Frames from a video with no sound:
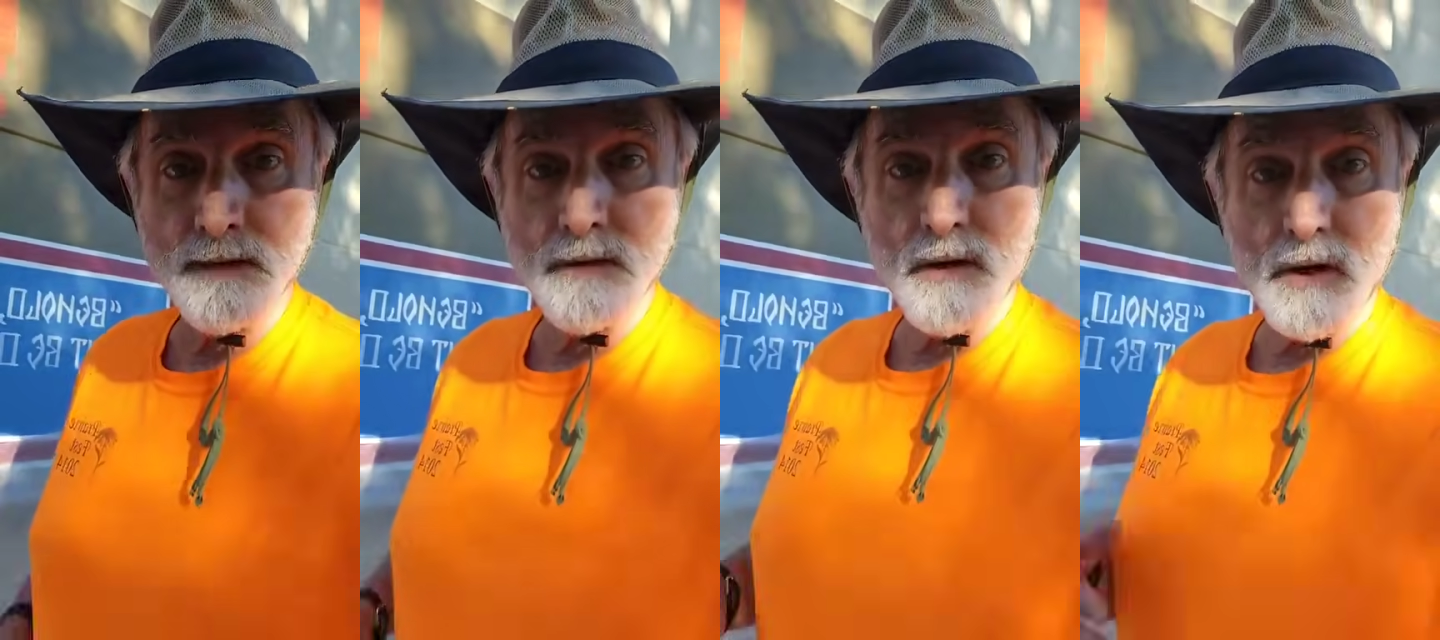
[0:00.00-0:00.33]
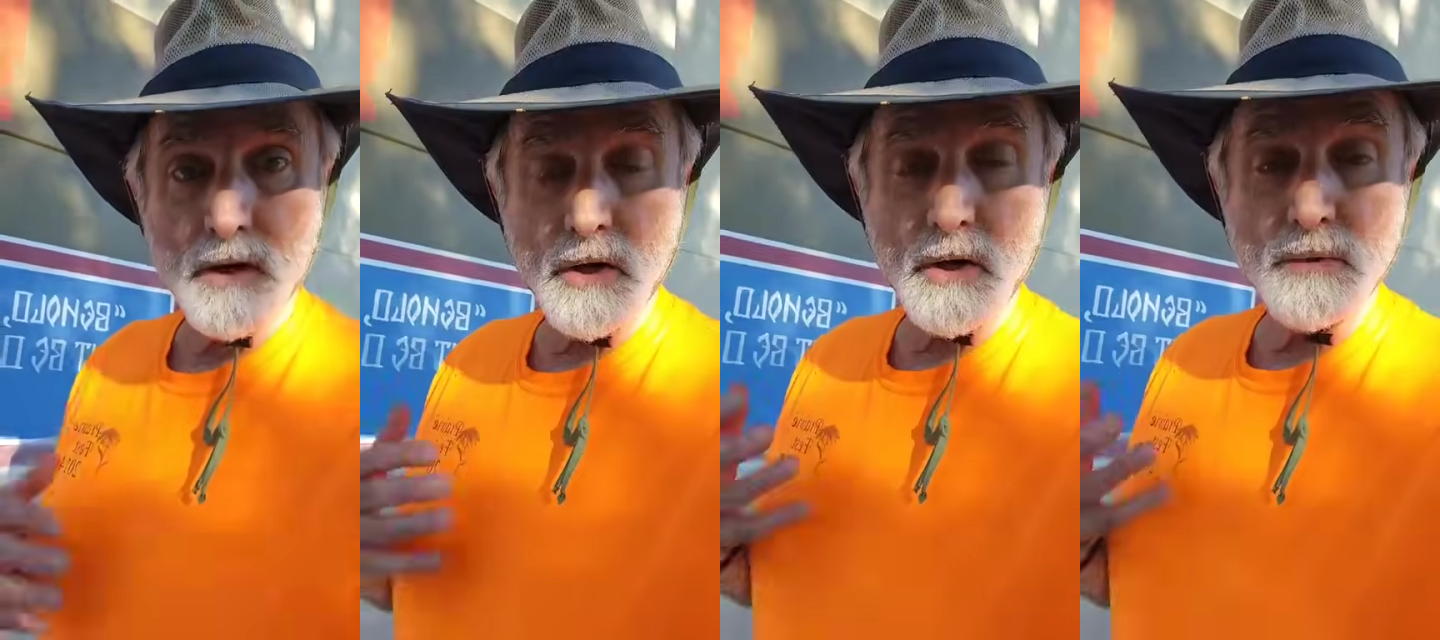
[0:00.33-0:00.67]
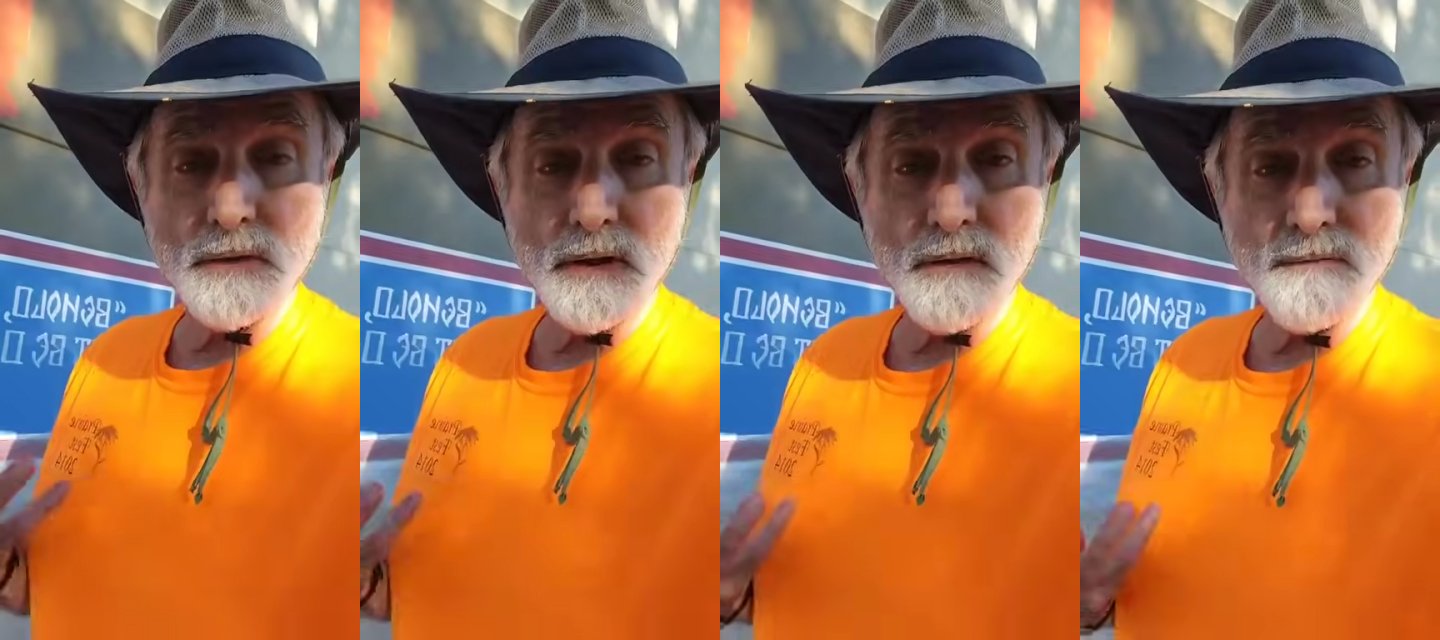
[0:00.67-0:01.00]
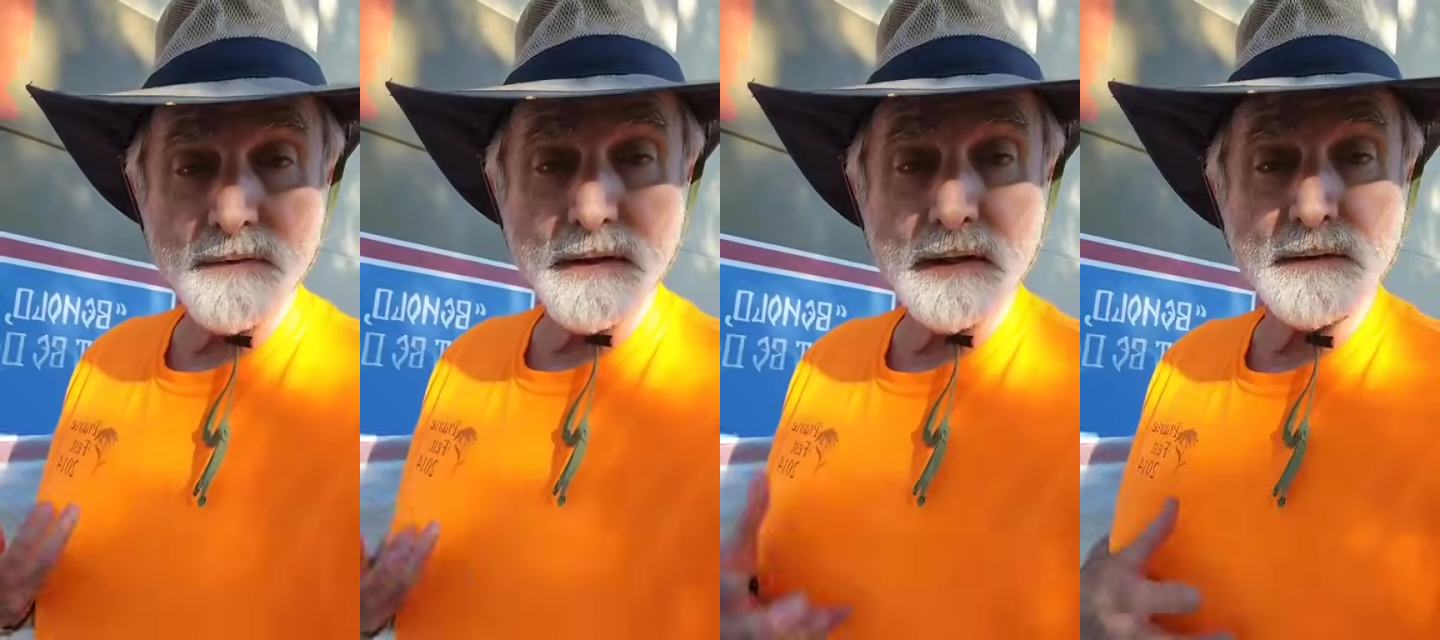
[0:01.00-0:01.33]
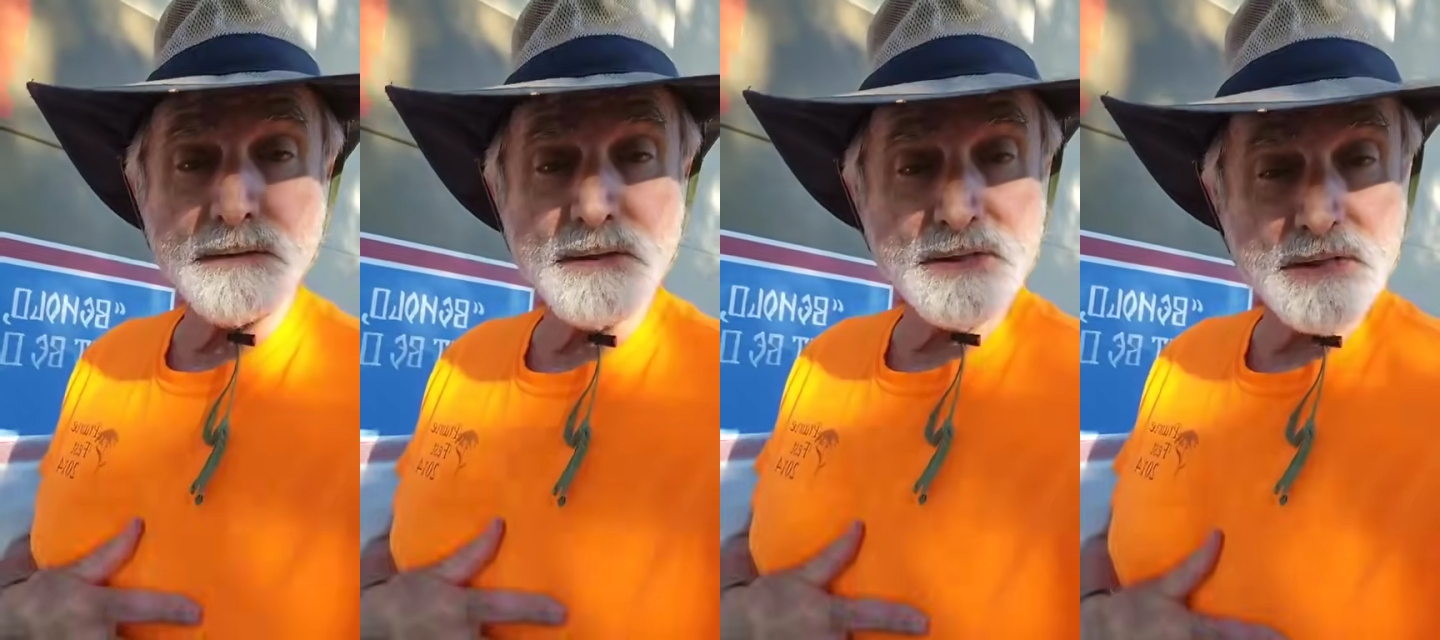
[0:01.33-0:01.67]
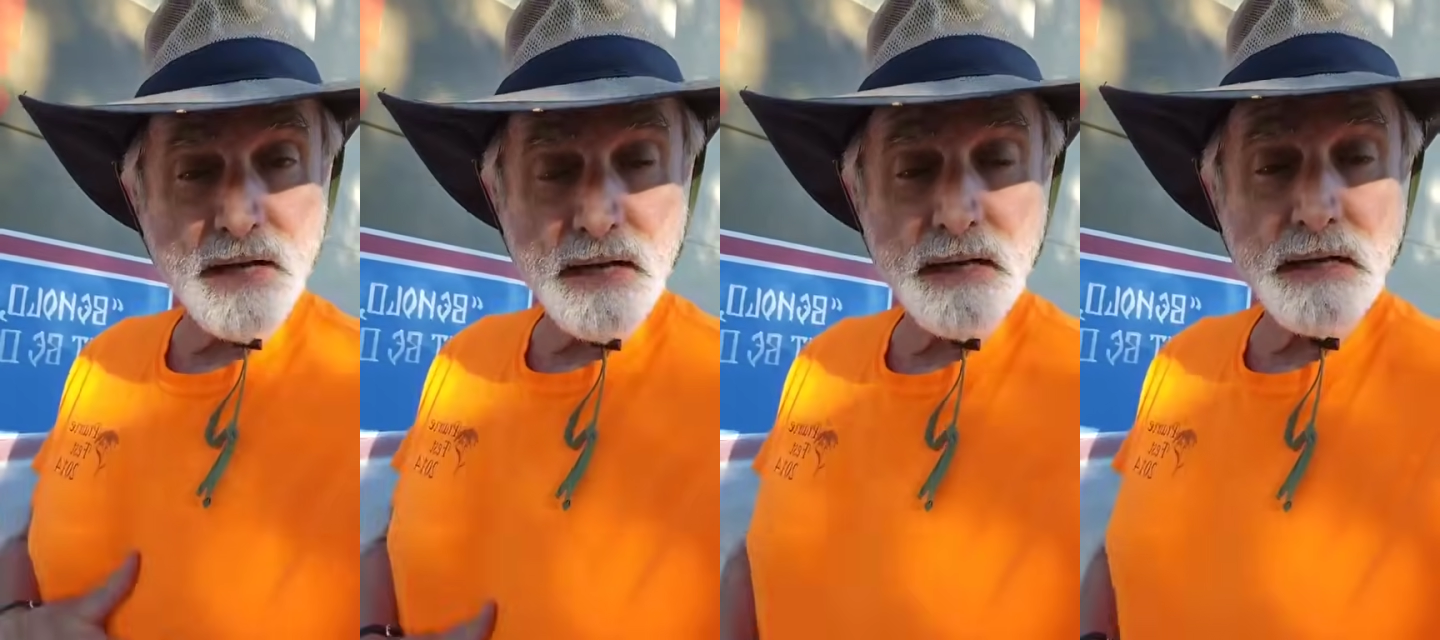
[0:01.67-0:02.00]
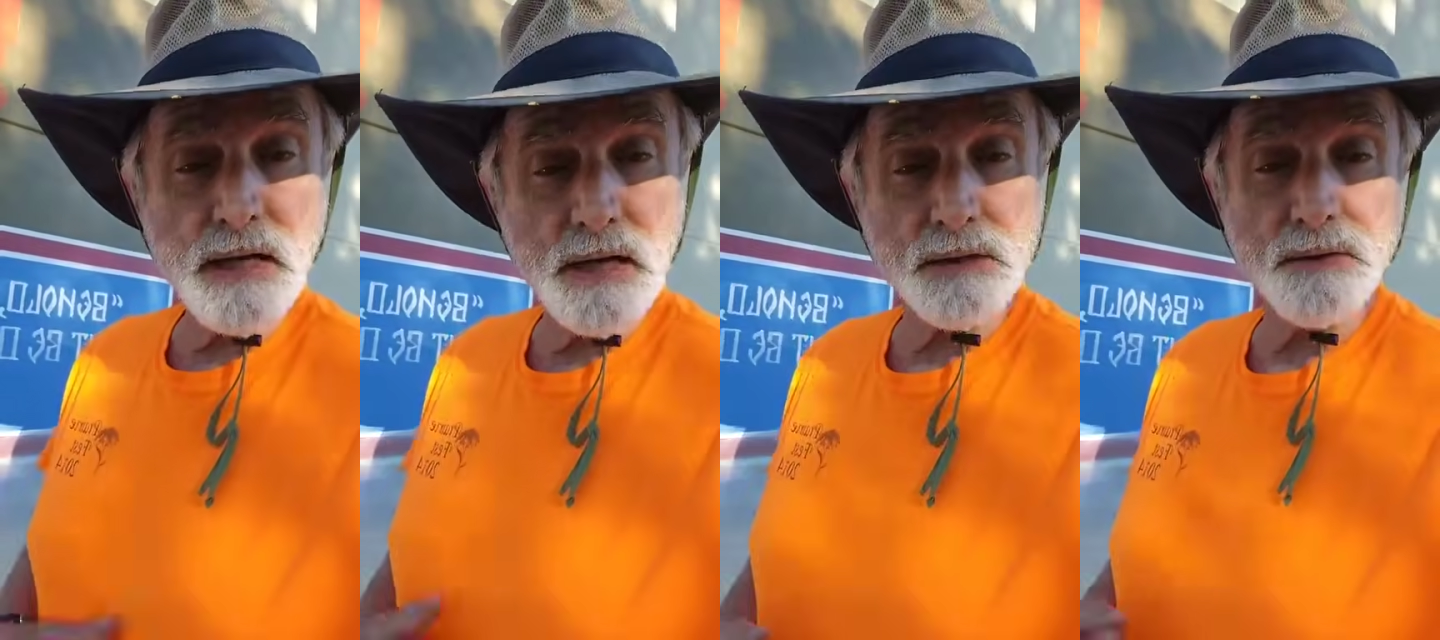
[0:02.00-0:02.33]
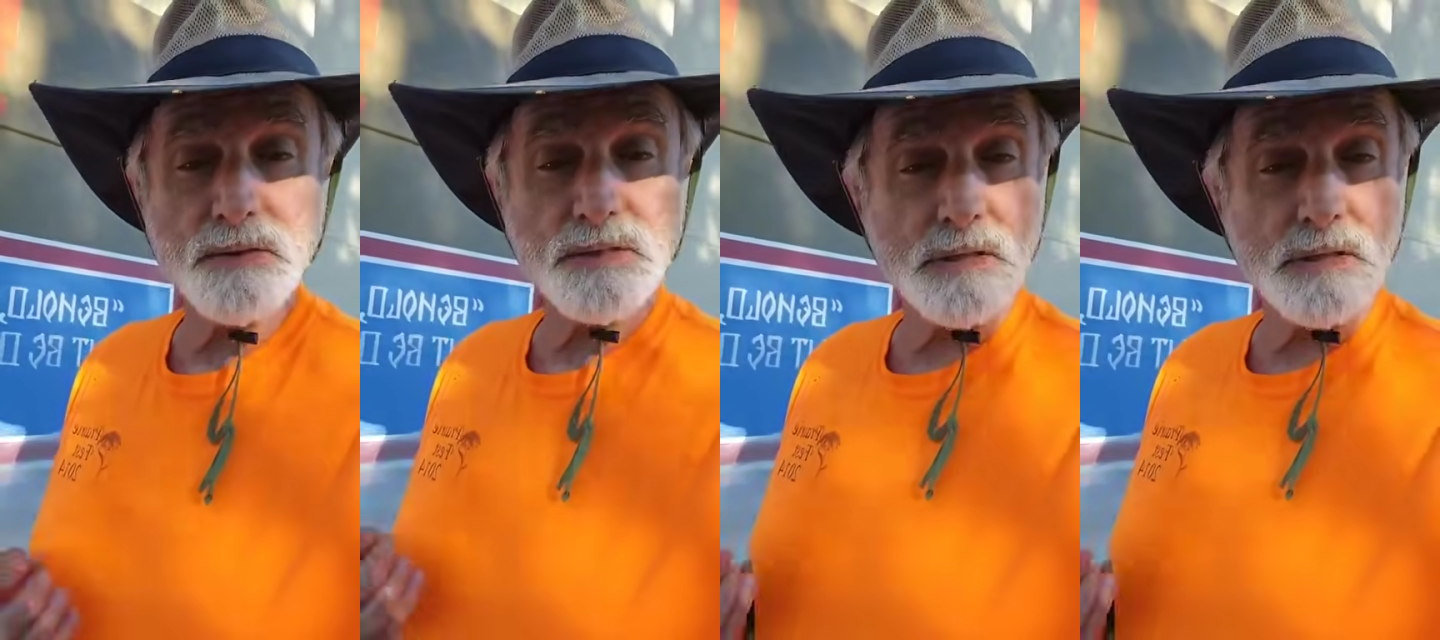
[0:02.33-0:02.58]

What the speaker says: All of the design, colors,